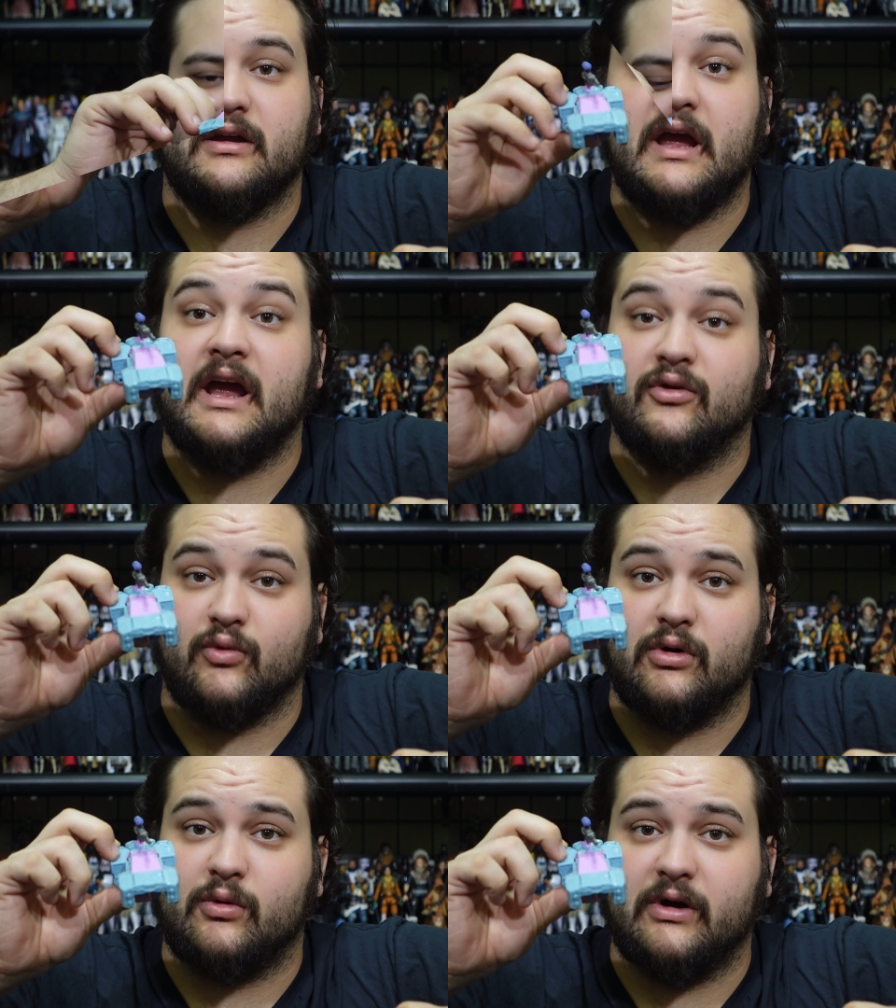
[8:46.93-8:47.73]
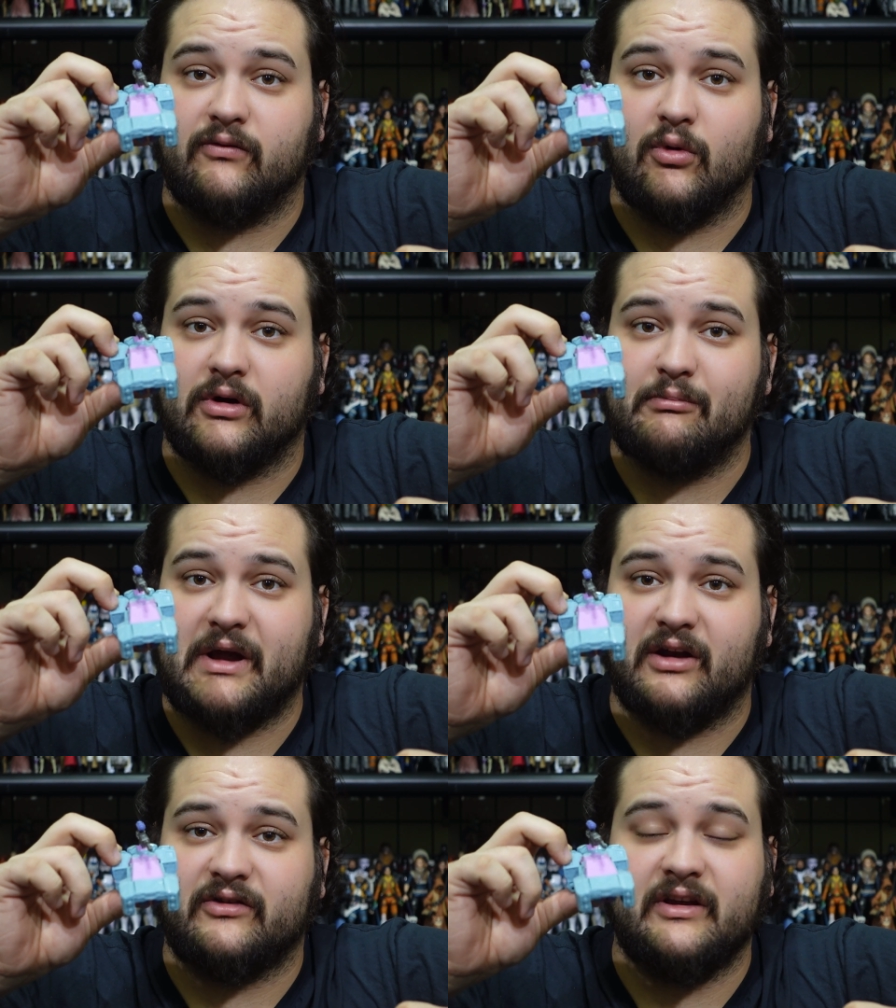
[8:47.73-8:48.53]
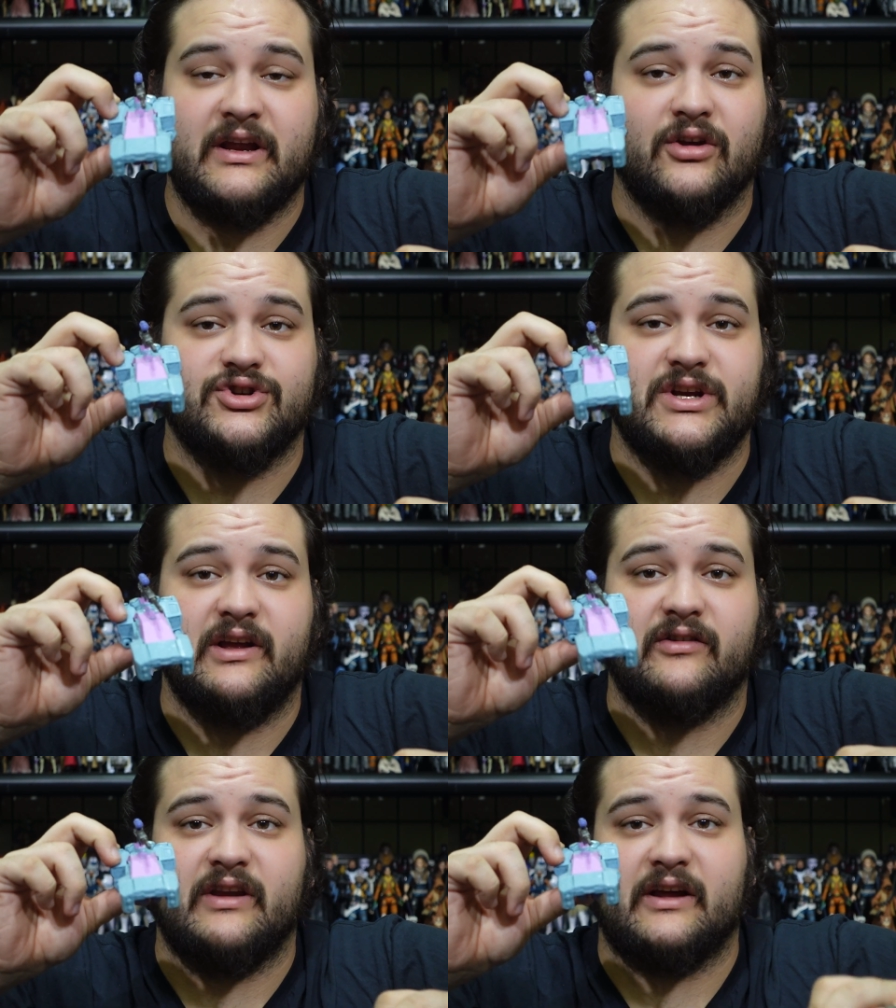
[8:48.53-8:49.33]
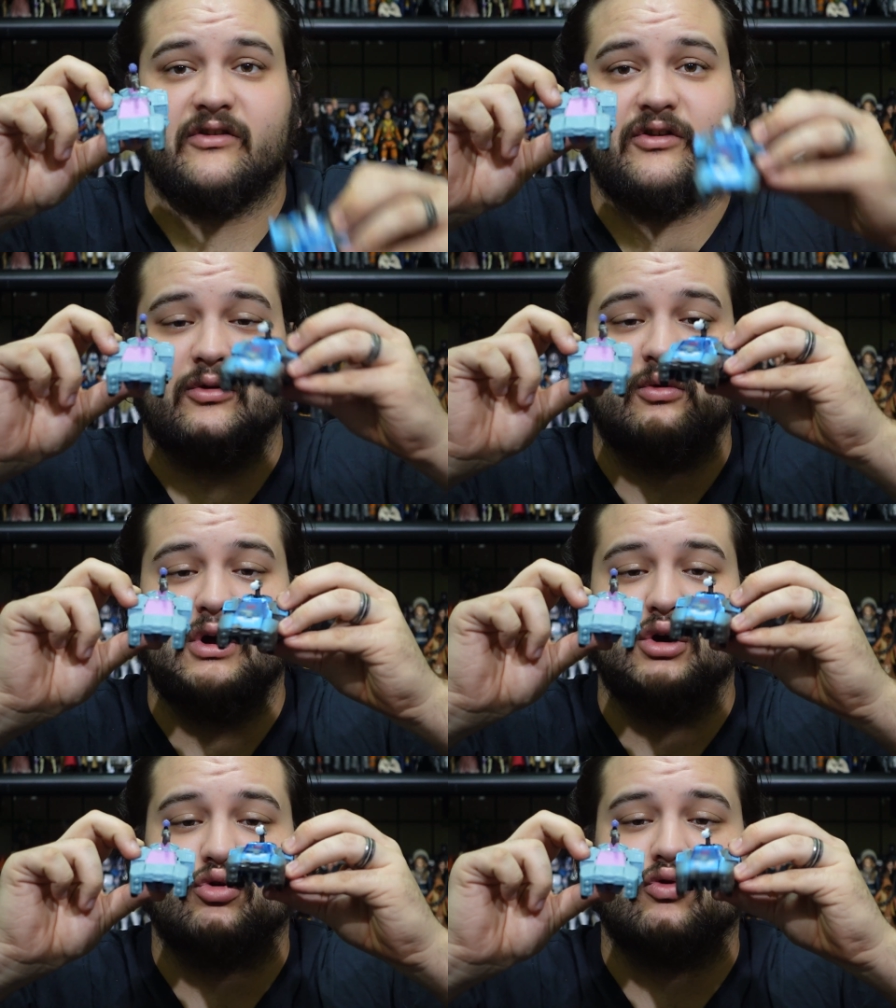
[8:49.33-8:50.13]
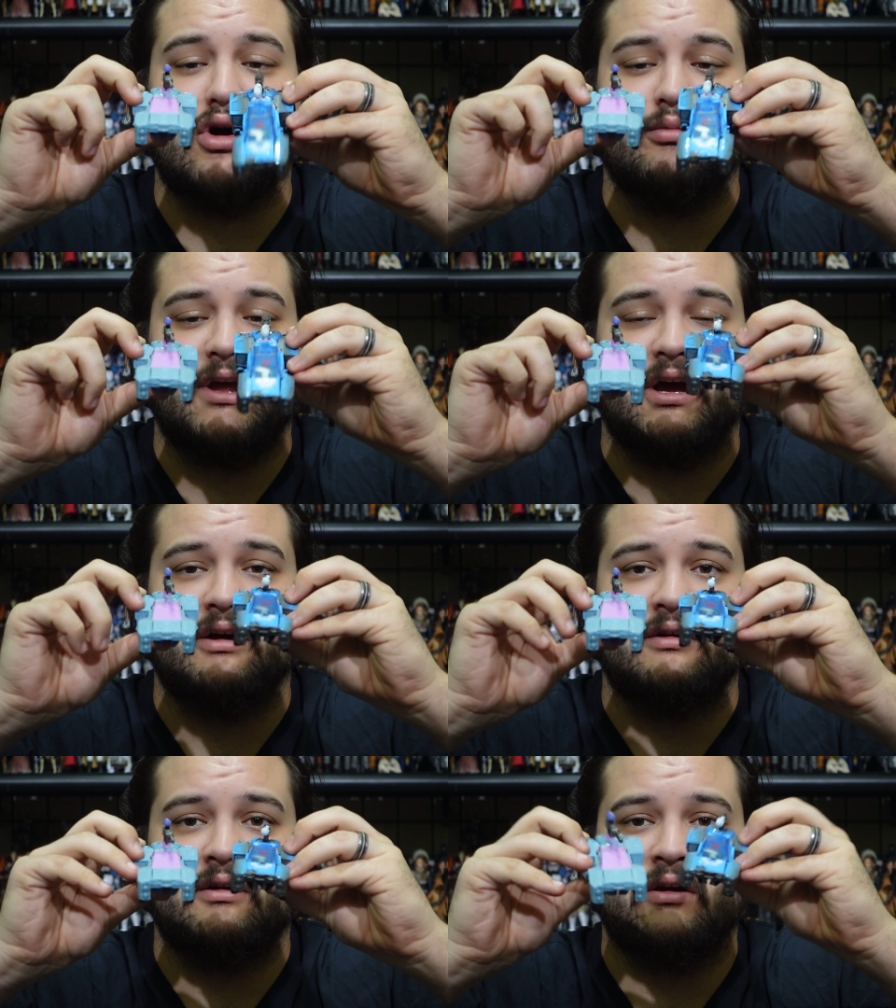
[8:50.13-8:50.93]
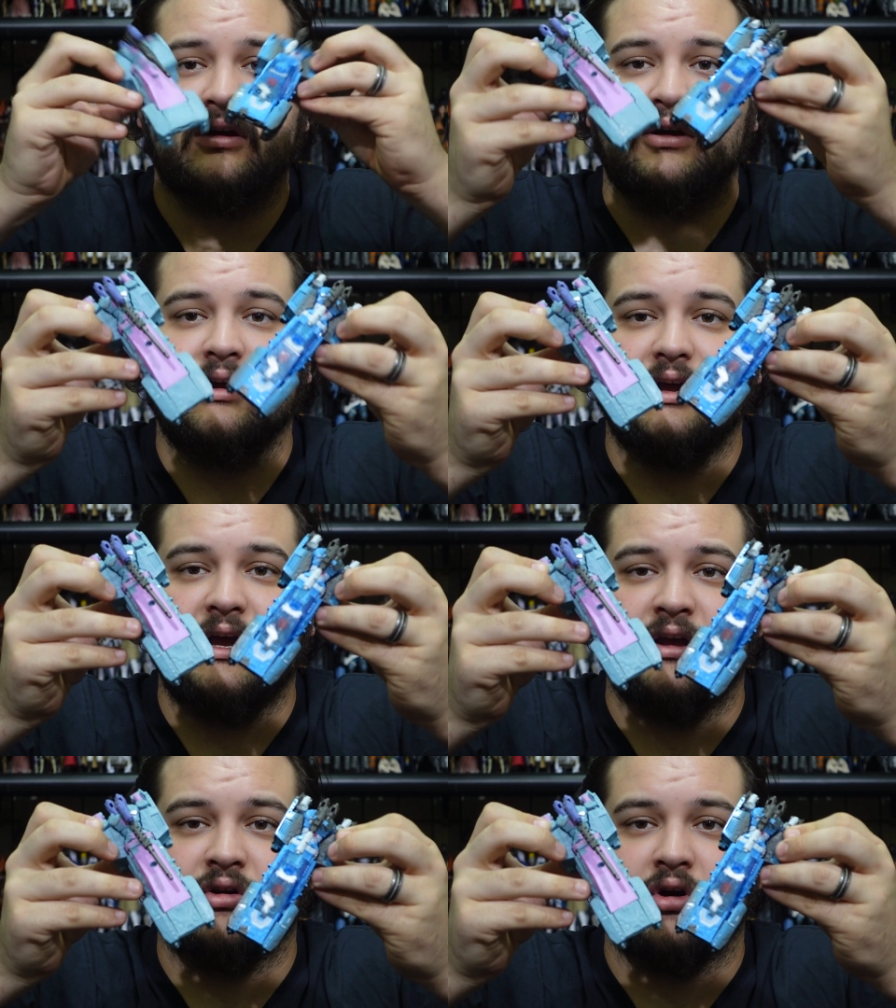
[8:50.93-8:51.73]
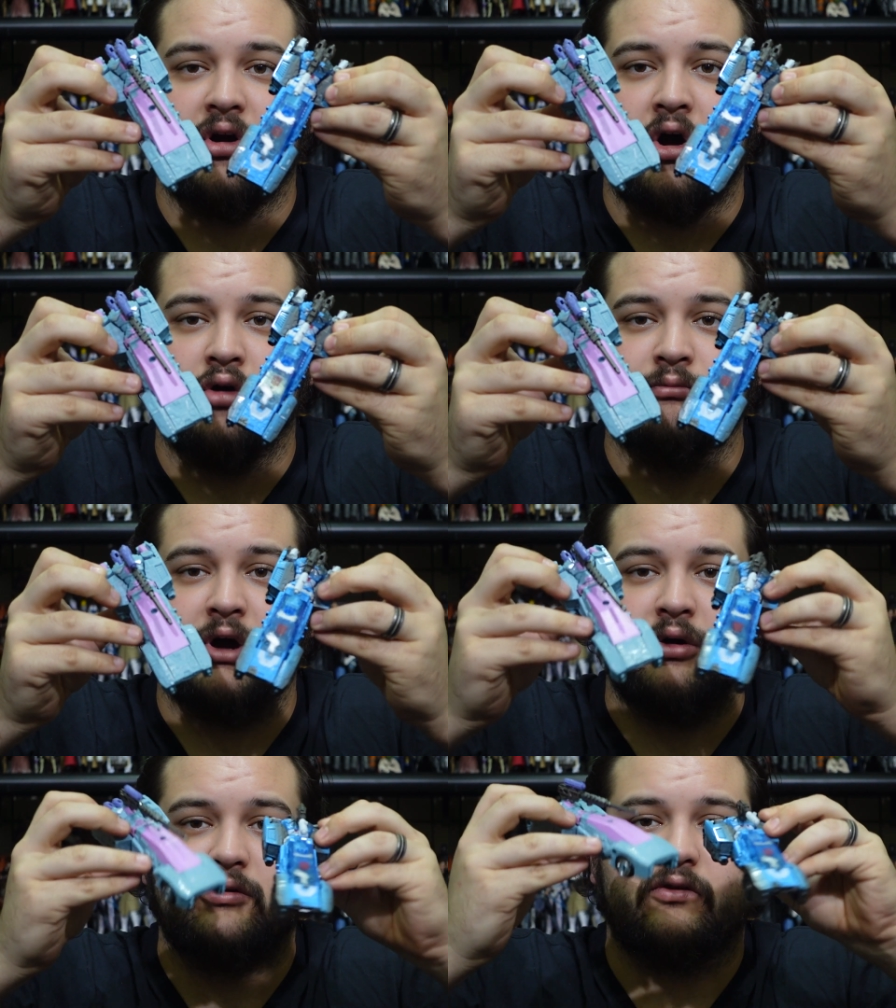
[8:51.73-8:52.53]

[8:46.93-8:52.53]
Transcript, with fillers: And real quick for comparison, here she is next to Chromia in her alt mode.